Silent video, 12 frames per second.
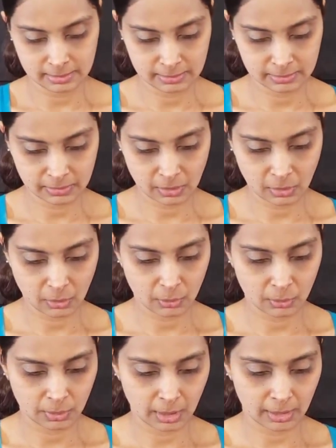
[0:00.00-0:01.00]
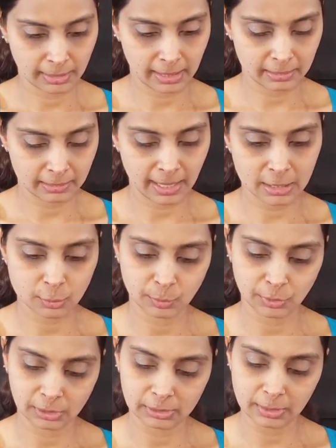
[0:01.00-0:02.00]
So again,
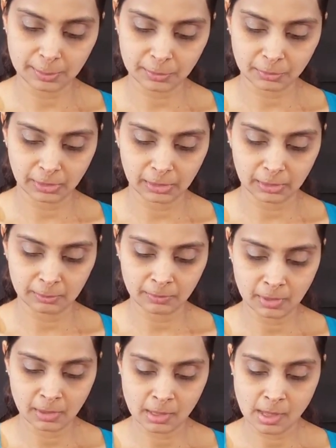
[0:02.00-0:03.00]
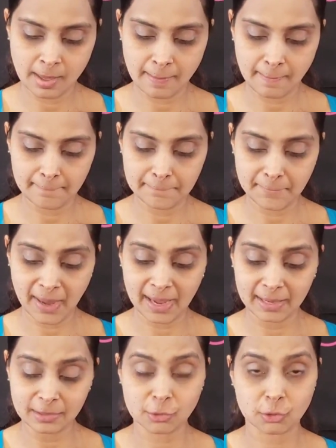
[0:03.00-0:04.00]
cashmere lip cream,
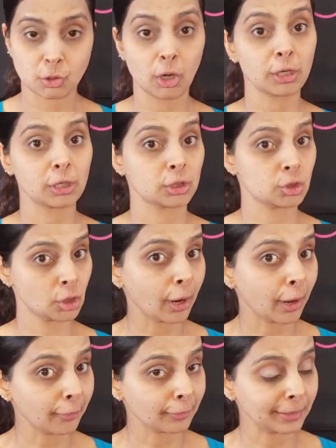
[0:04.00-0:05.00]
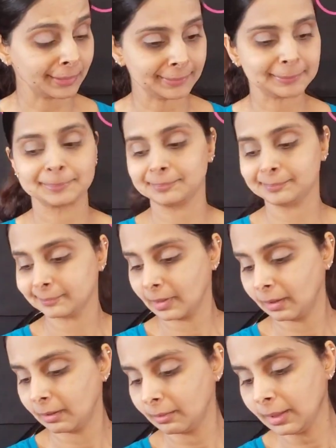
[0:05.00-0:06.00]
matte dark cherry. All
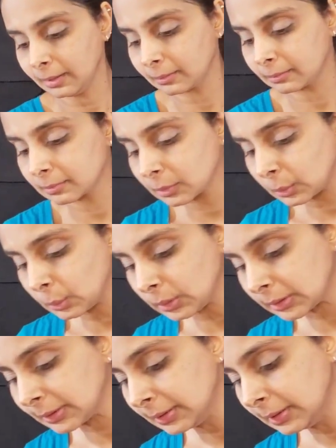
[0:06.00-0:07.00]
right, cool.